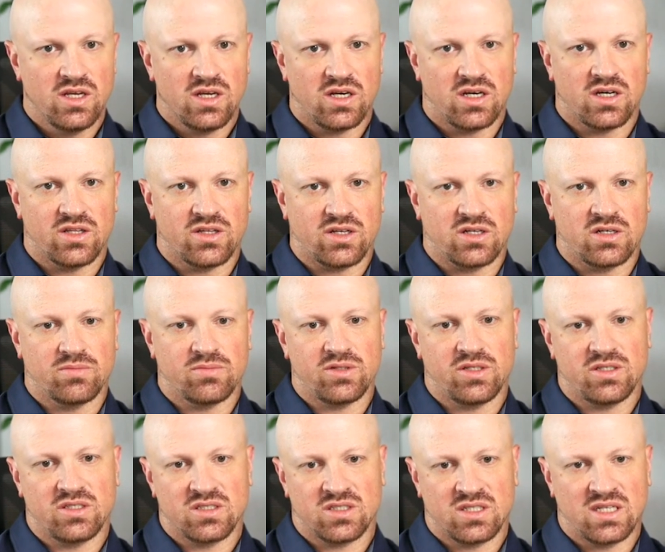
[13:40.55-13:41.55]
The
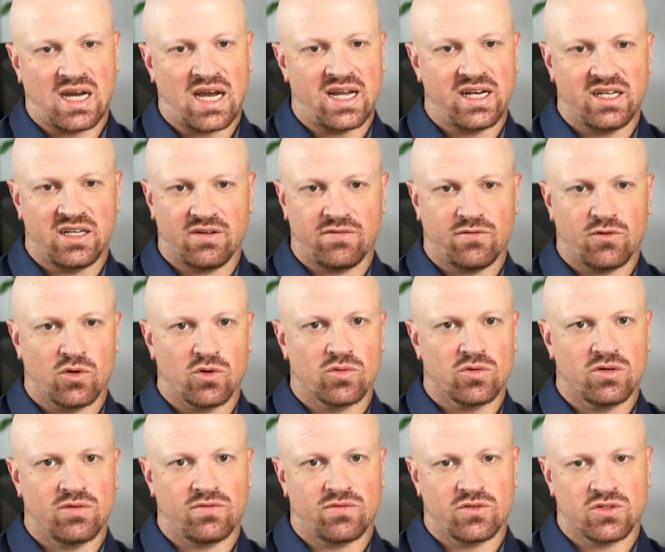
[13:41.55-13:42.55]
company's guiding
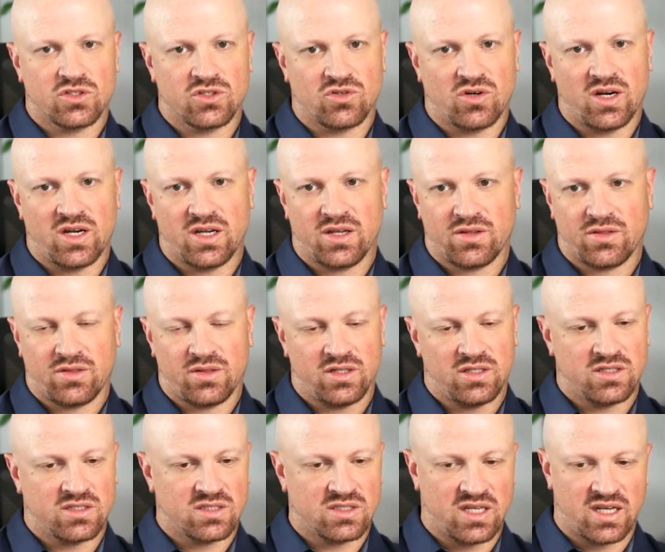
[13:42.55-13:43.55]
forward for strength.
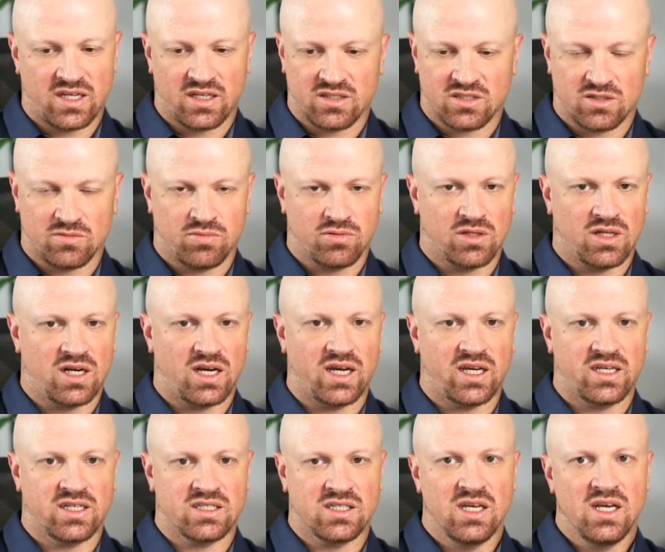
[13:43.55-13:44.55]
It's saying supply
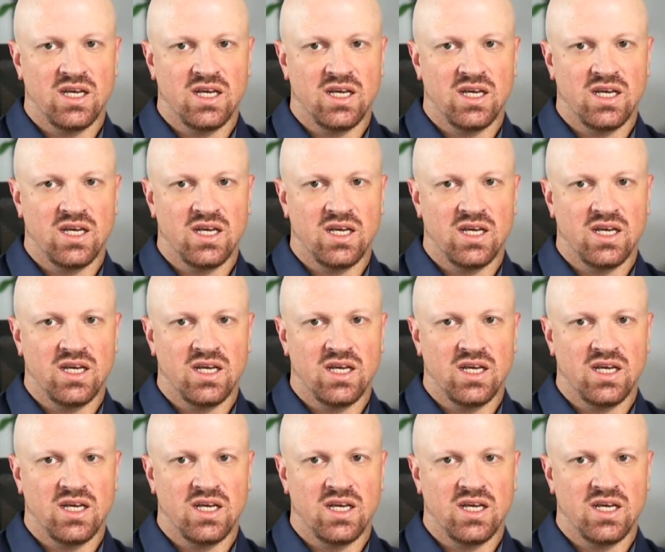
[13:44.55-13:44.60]
is